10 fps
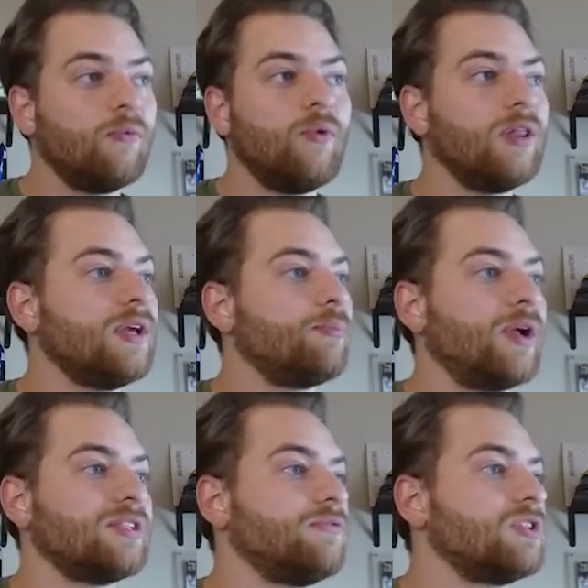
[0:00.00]
really
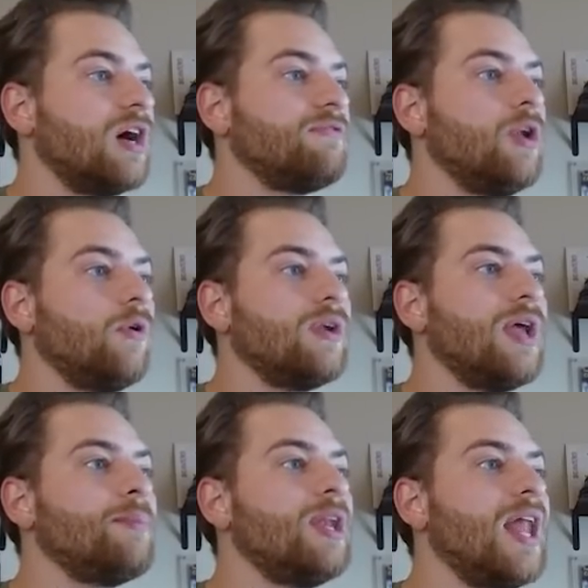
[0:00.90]
impressive stuff. Notre
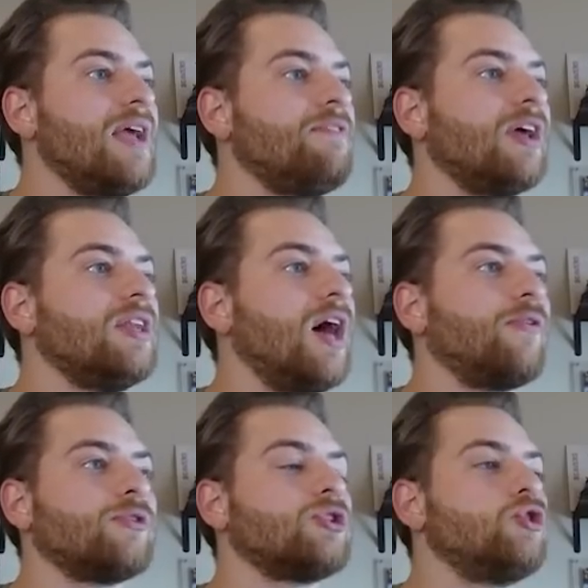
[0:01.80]
Dame at Navy,
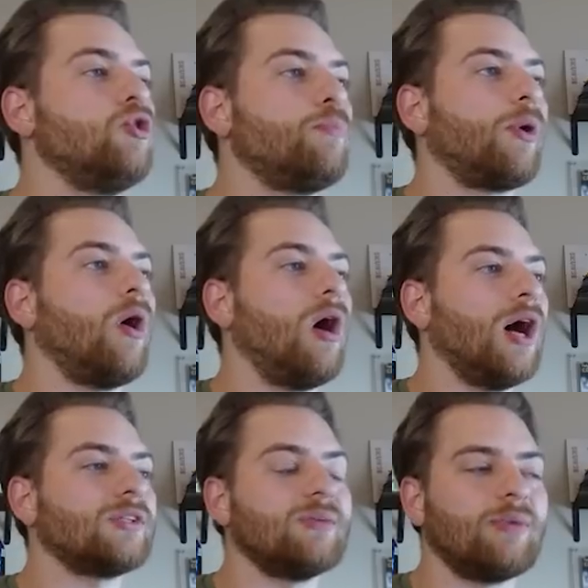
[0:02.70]
another super
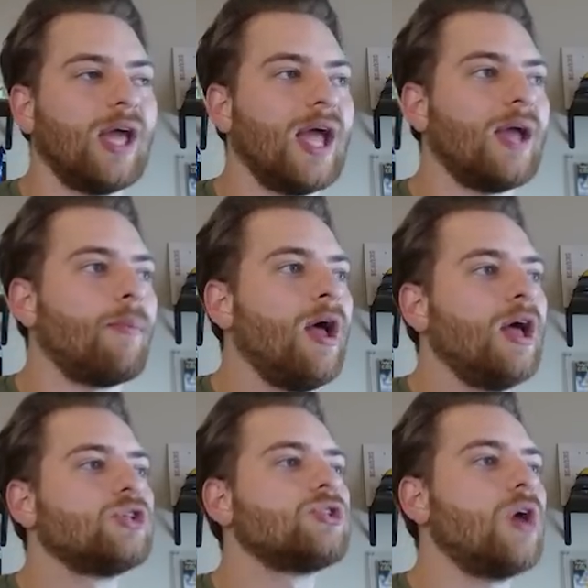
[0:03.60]
awesome game.
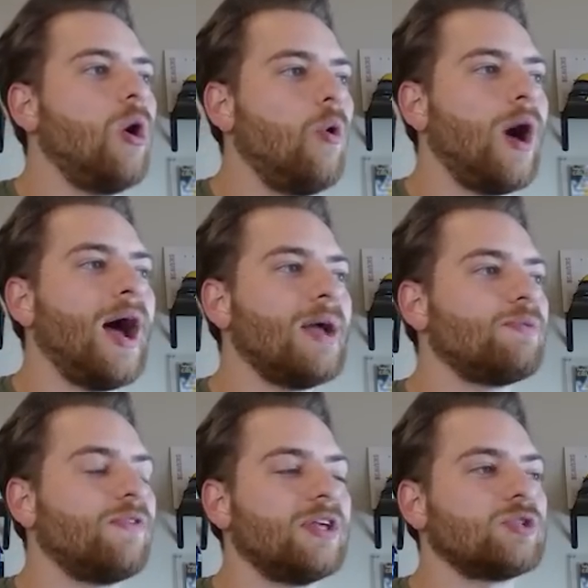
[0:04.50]
So hyped
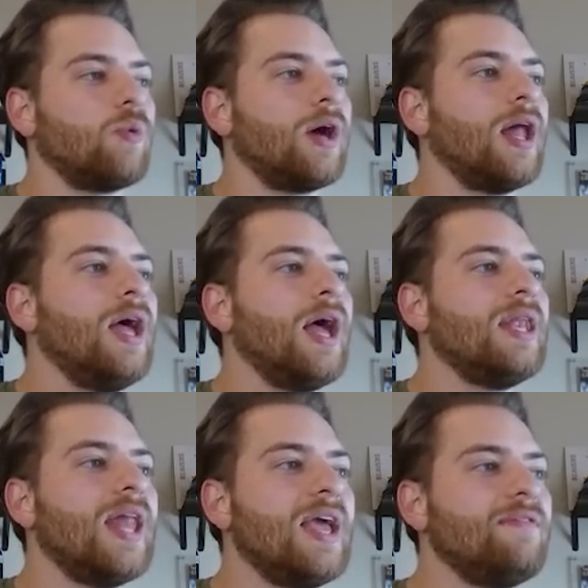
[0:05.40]
for this one.
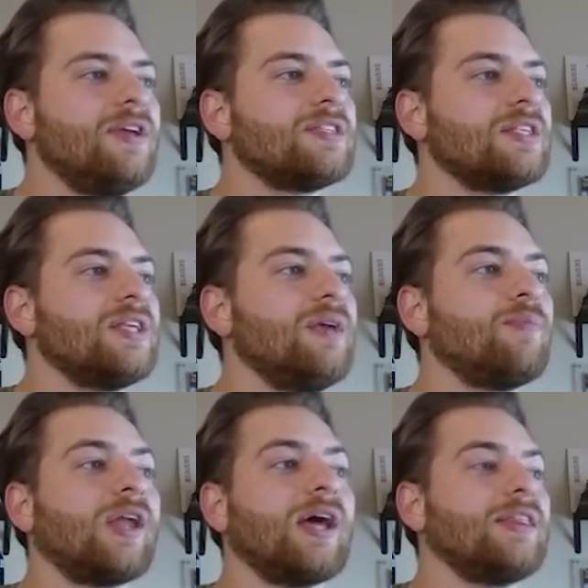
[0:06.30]
Navy is a team
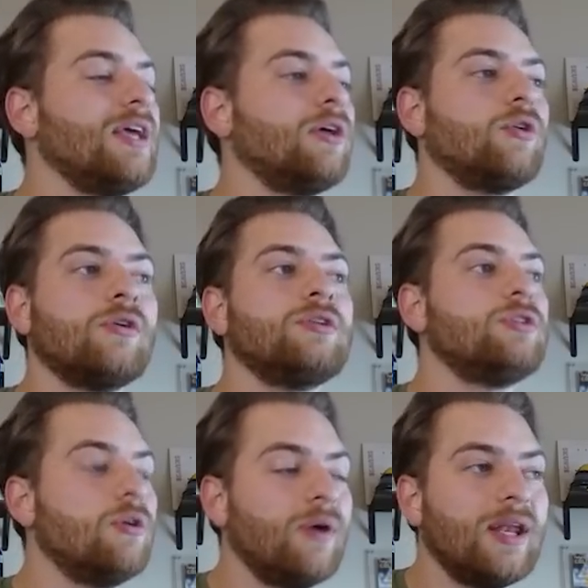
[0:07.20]
that I think could
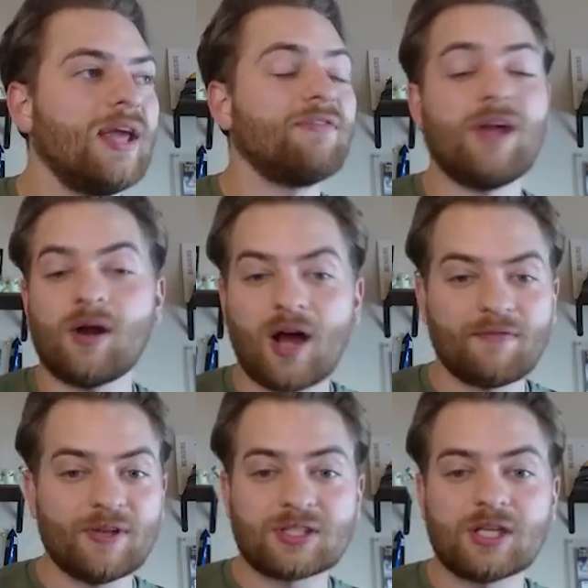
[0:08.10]
do it if their
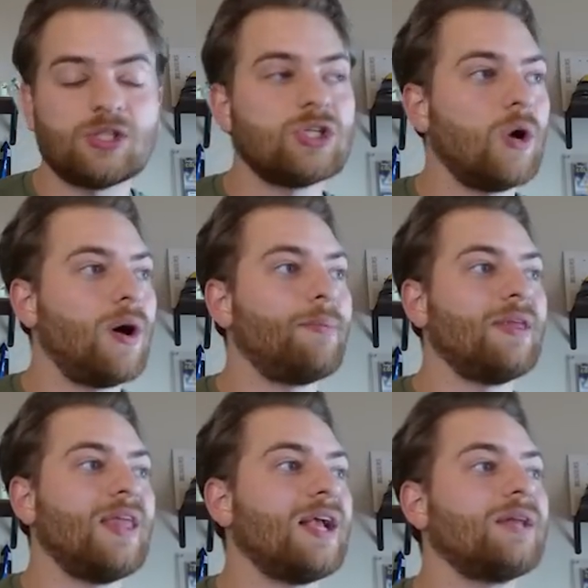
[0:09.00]
offense can show up
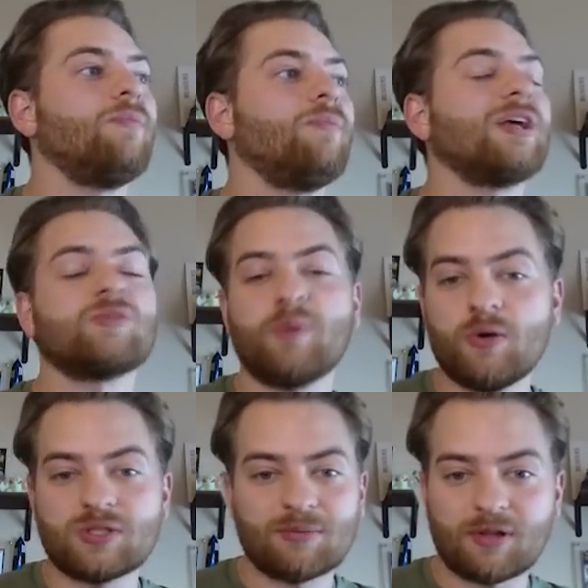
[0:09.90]
and they can
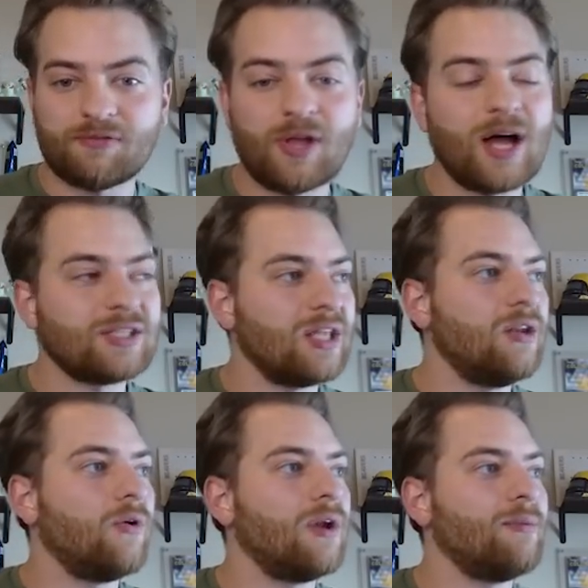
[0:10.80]
expose some of the flaws that
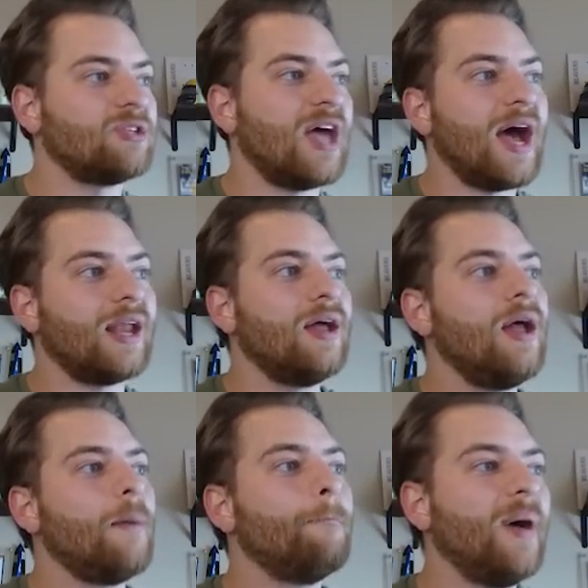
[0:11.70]
Notre Dame has had.
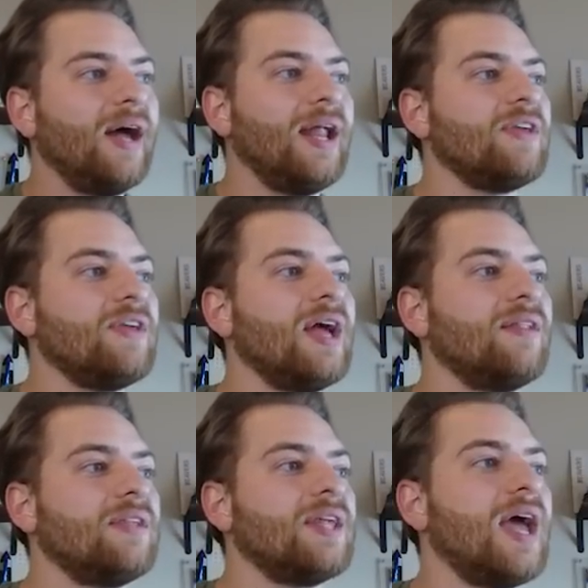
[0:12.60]
But at the end
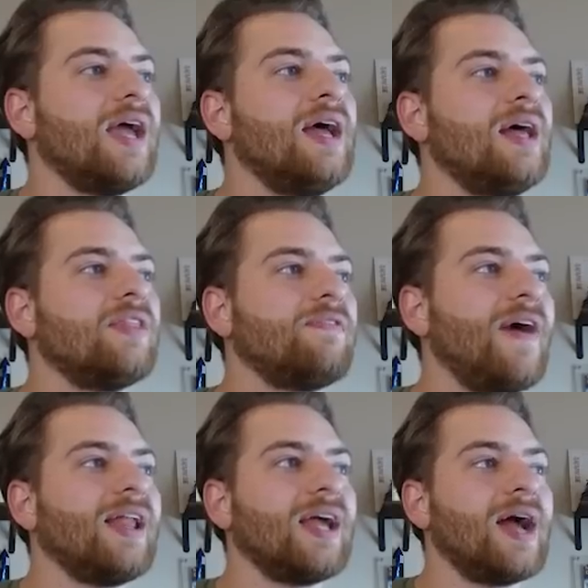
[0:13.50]
of the day, the
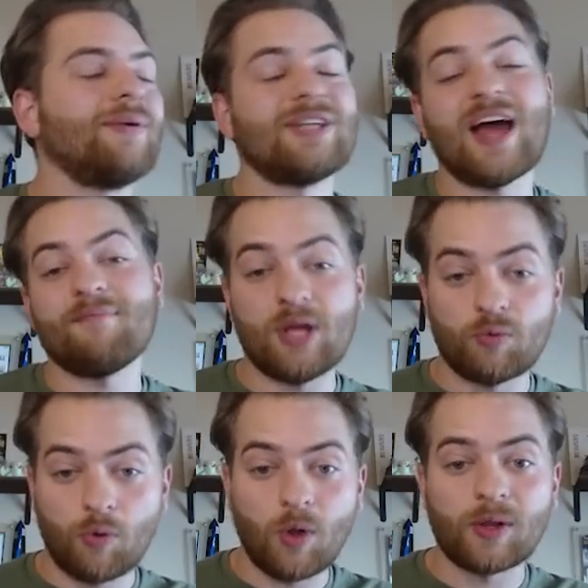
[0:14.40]
Fighting Irish have
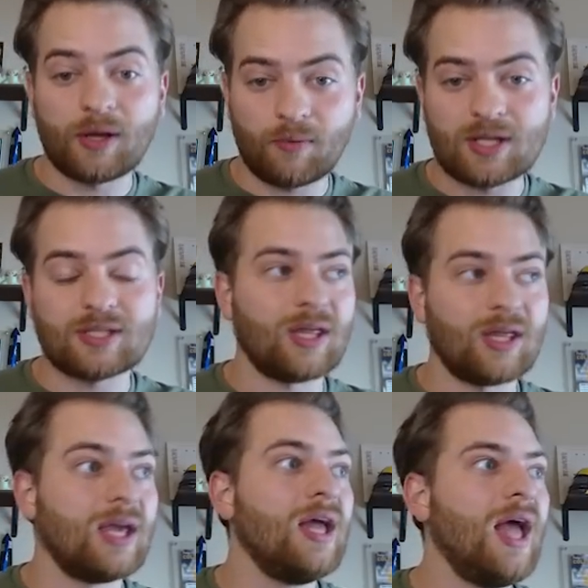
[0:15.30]
been rolling
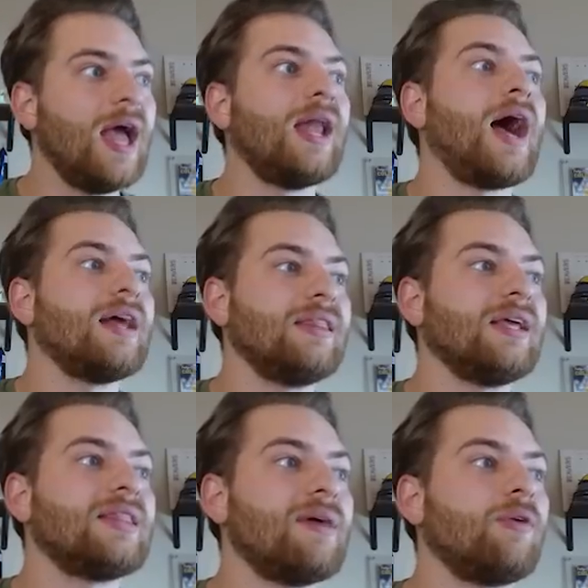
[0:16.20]
recently, and I
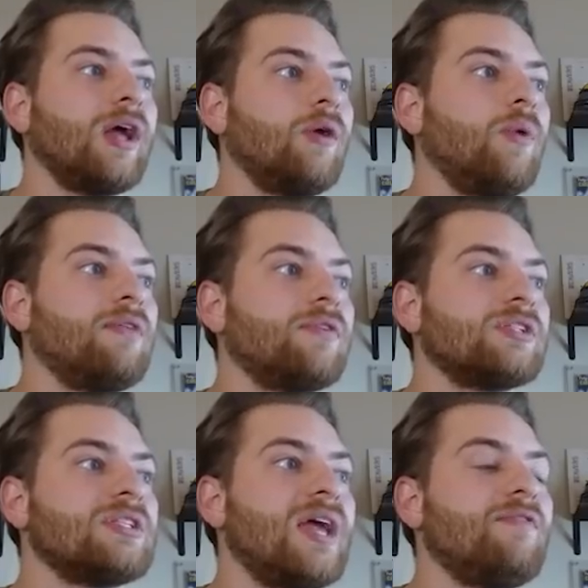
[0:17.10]
think they will get a win
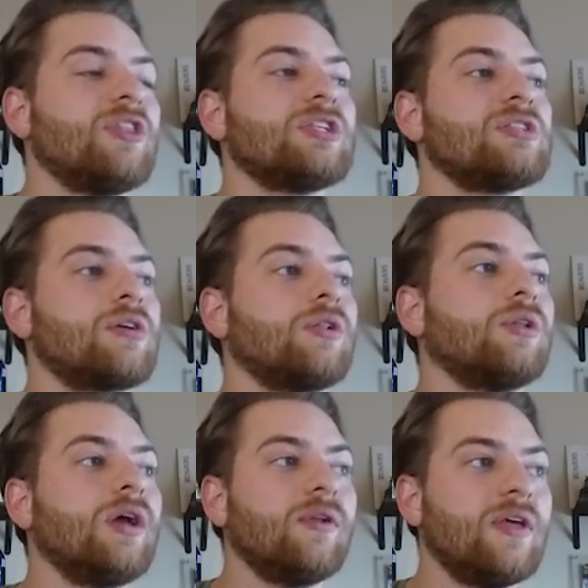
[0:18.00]
versus Navy. This is
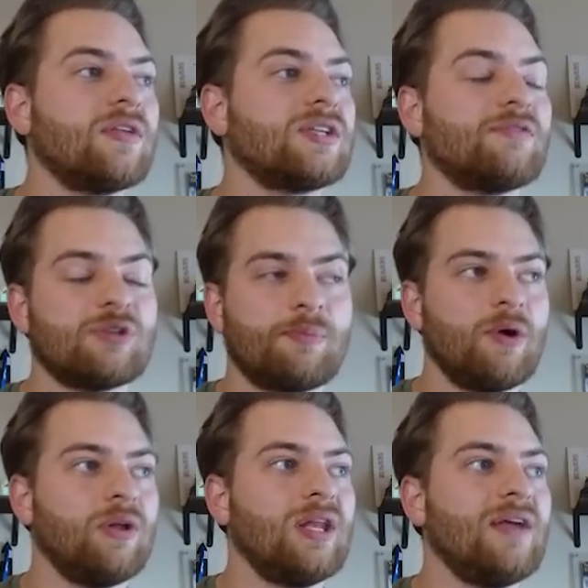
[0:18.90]
clearly the toughest
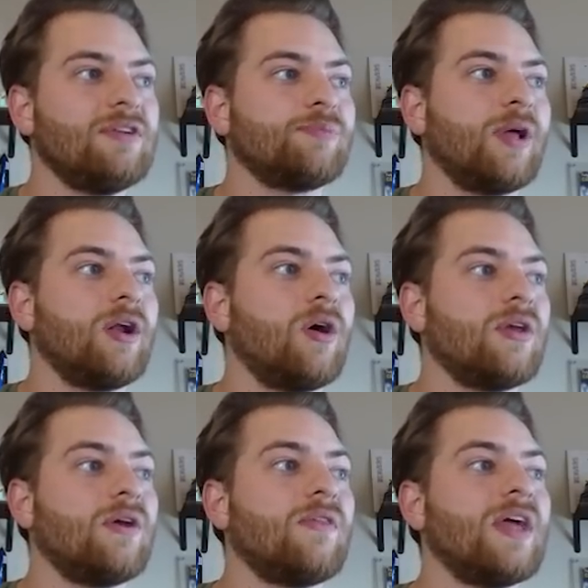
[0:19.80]
opponent Navy's played all
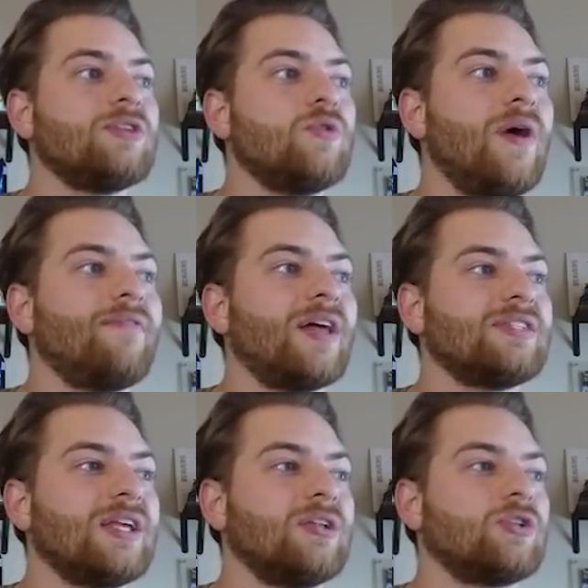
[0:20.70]
year. They do have that
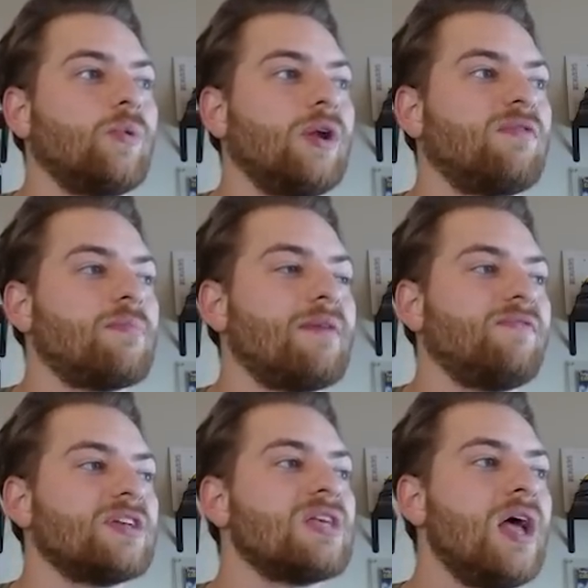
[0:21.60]
signature win over
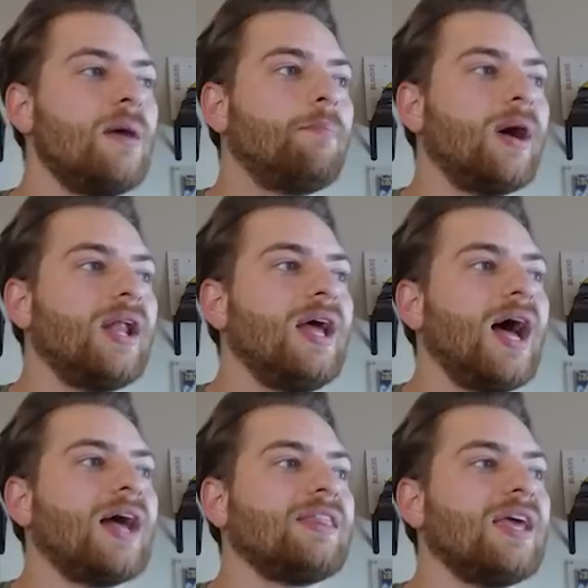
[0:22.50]
Memphis, but
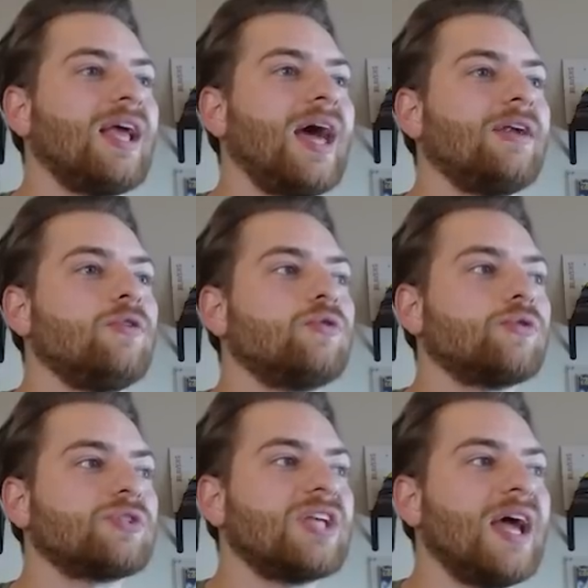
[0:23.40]
I think at a
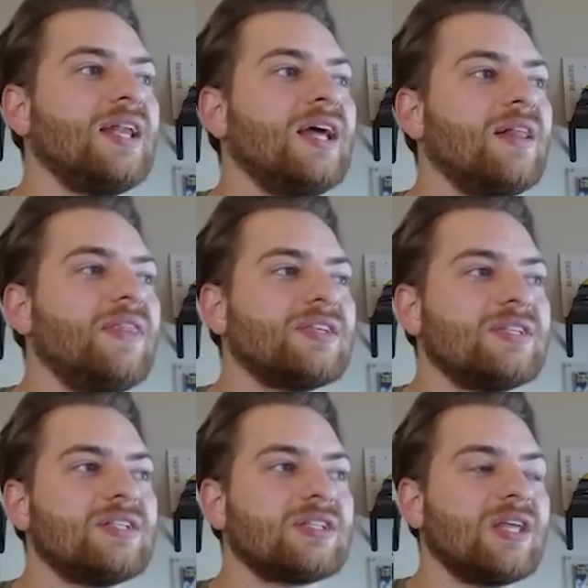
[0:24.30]
neutral site, this
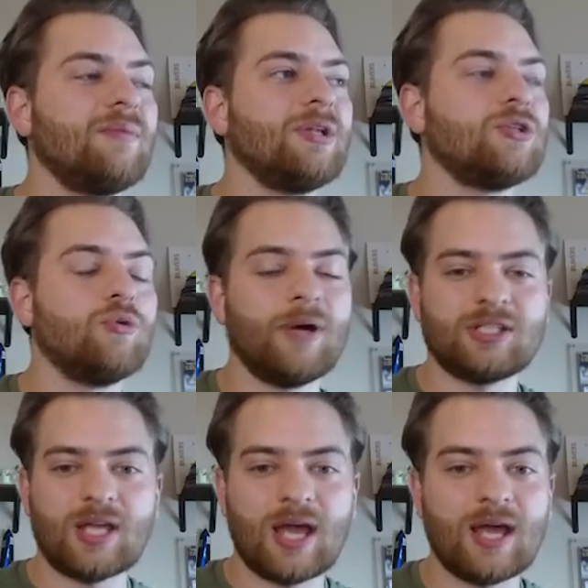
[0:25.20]
is just going to be too
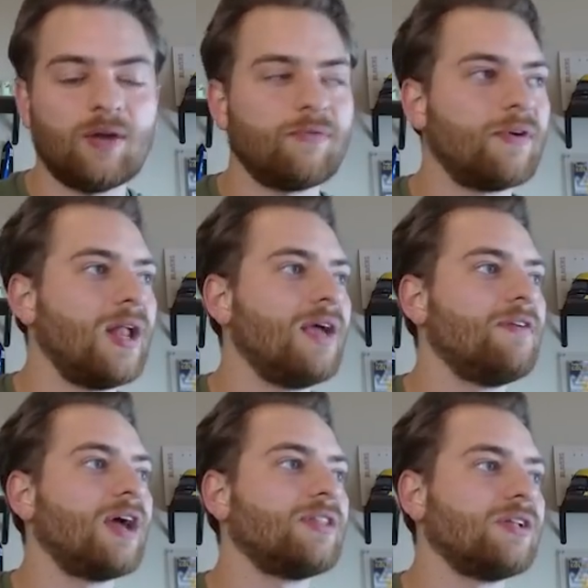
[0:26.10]
much to handle for
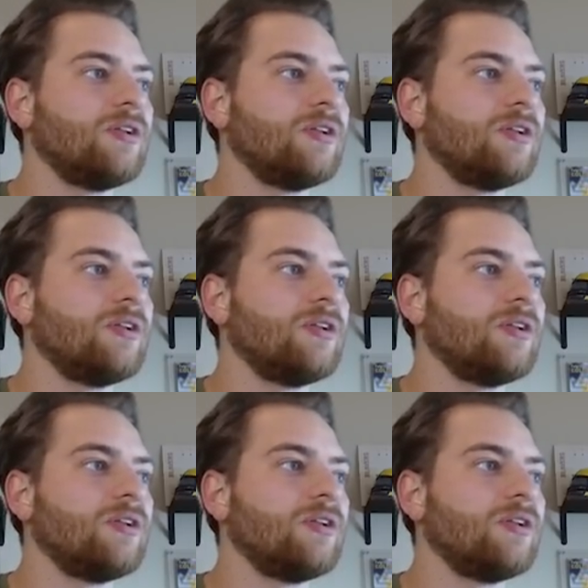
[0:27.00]
Navy. I think